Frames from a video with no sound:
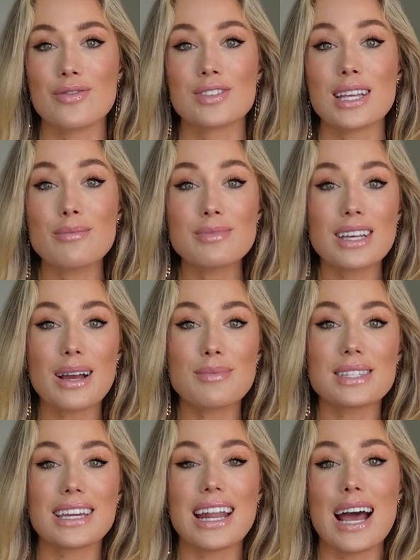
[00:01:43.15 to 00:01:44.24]
Sometimes
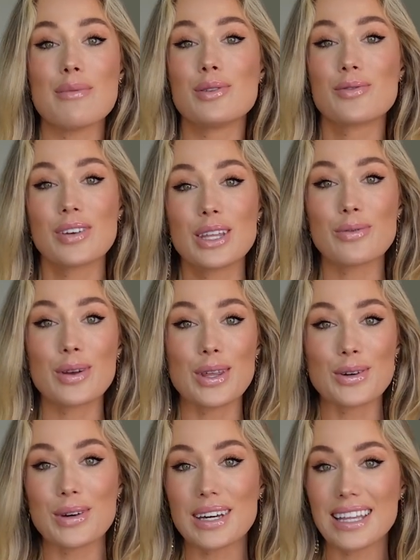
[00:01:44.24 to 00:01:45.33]
it can happen really, really
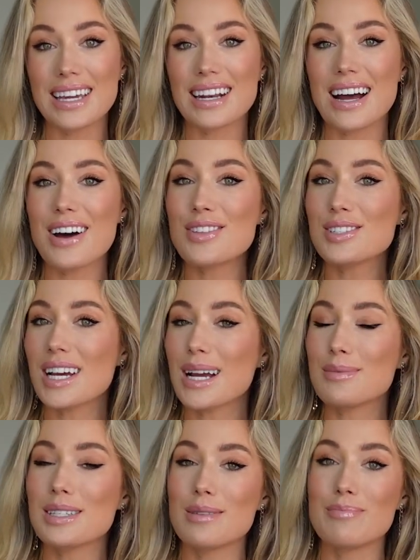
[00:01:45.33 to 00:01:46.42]
quickly, and other
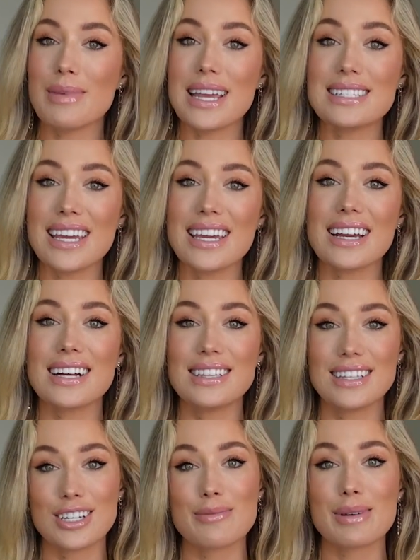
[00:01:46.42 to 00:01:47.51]
times it may take a
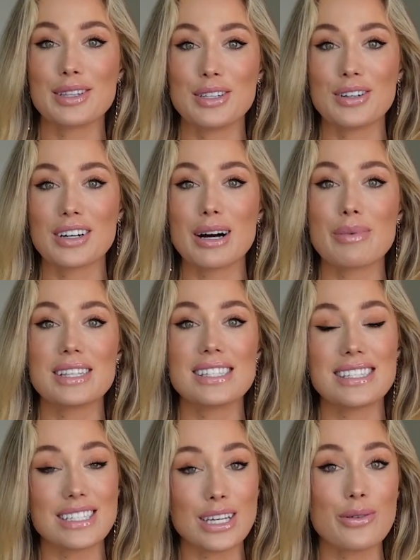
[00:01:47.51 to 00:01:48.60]
little bit longer, but
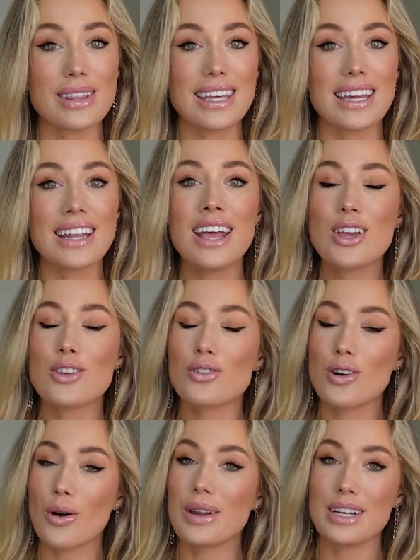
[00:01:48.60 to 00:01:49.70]
stick with it. You're
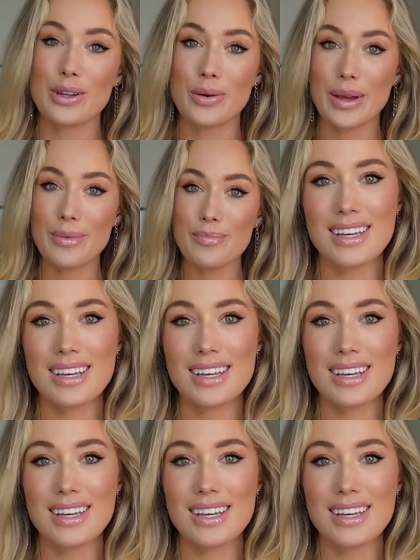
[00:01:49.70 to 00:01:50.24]
going to do it.